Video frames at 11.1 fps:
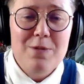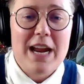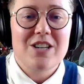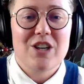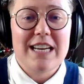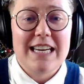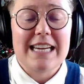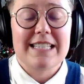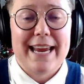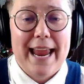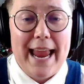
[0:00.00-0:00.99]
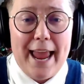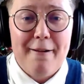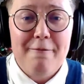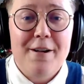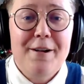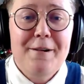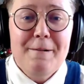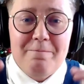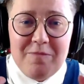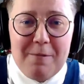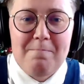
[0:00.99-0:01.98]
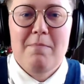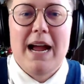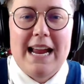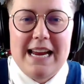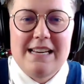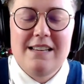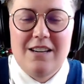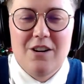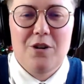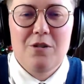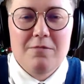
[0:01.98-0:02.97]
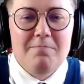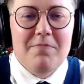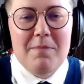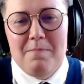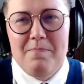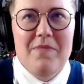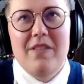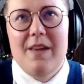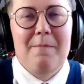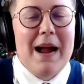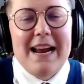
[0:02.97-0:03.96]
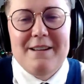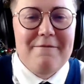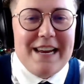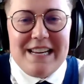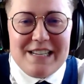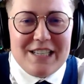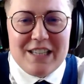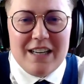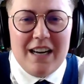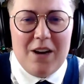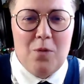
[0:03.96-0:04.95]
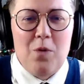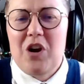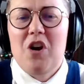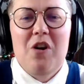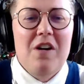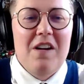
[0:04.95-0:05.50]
We actually get to have the main, the main event when